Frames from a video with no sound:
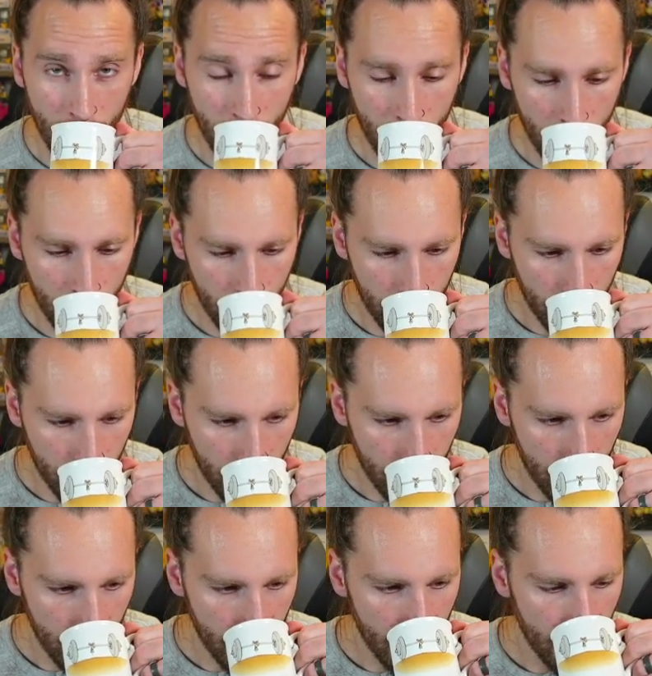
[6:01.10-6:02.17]

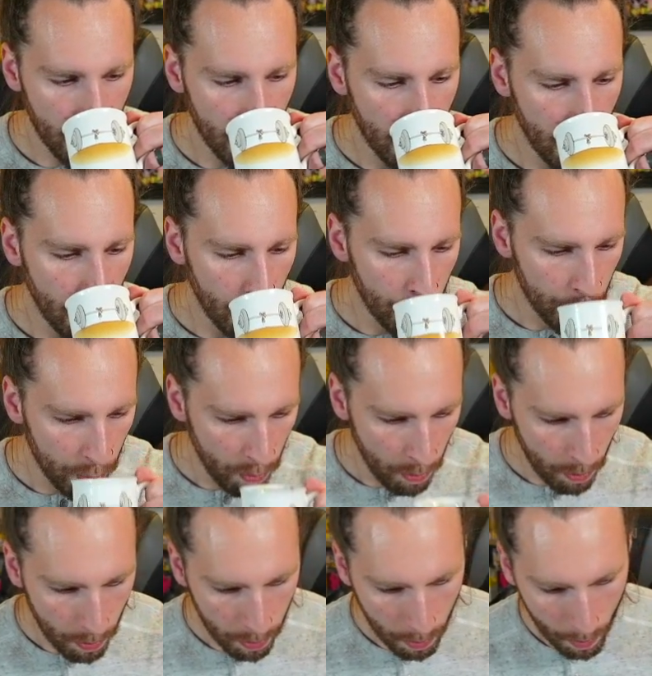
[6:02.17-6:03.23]

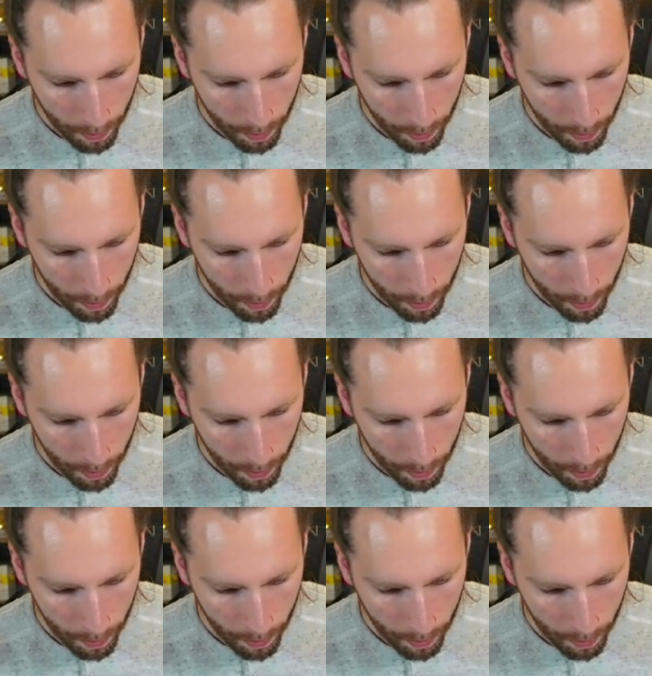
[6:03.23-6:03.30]
(silence)